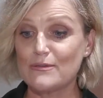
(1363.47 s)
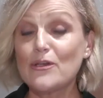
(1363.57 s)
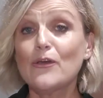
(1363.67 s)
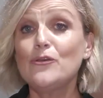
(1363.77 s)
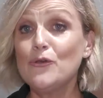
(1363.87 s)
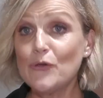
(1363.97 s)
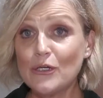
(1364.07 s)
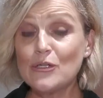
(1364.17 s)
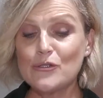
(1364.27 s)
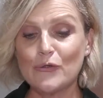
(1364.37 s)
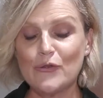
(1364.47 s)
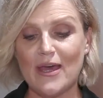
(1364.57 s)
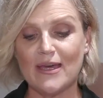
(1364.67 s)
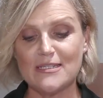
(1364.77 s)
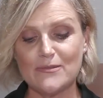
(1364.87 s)
So you can do
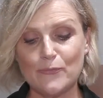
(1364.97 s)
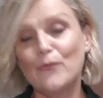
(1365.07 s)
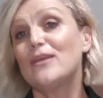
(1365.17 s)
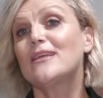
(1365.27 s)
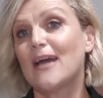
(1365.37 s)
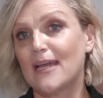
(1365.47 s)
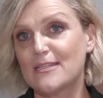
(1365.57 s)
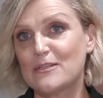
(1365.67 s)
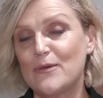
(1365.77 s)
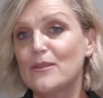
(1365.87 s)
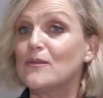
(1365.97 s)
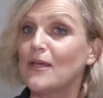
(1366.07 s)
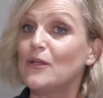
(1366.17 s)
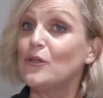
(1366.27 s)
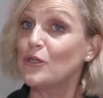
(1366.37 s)
that with Colorsmith
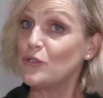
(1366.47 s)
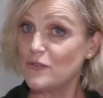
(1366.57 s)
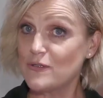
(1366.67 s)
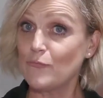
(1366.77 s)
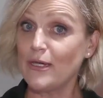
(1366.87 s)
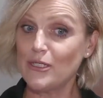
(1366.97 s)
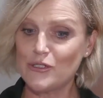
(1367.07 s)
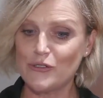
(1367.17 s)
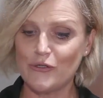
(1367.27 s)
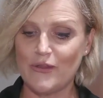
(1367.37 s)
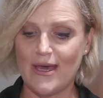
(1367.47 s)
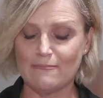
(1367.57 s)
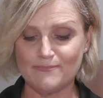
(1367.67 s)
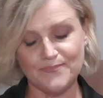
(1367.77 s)
and you can use the reader to do that.